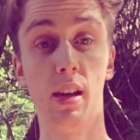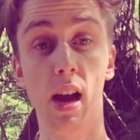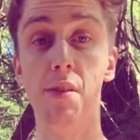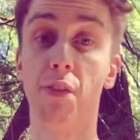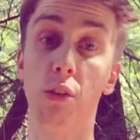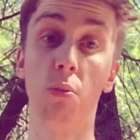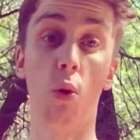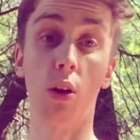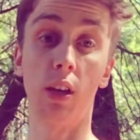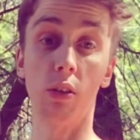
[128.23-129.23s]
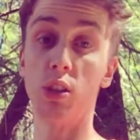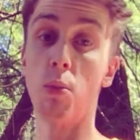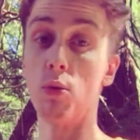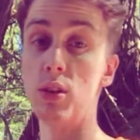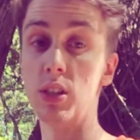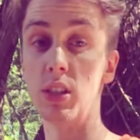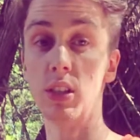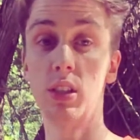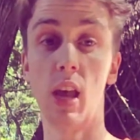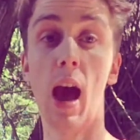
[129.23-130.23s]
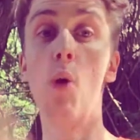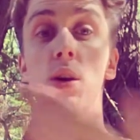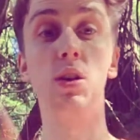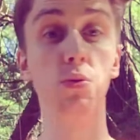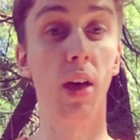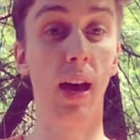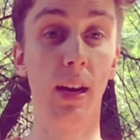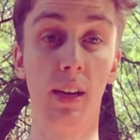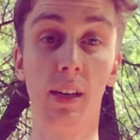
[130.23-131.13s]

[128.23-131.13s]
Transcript: And furthermore, here's some more reasons how we do that.